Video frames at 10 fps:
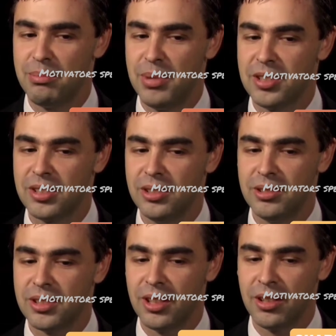basically
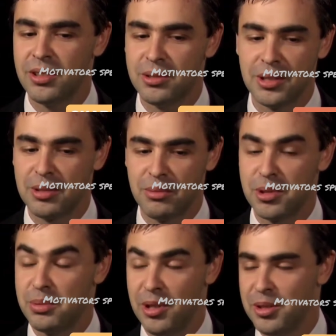we thought, we
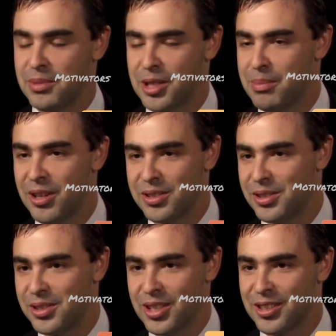should be able to make a better
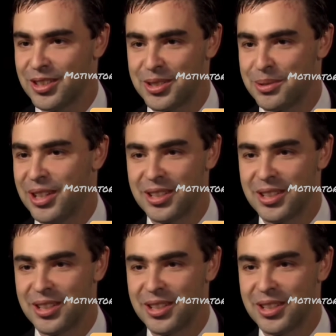search engine this way,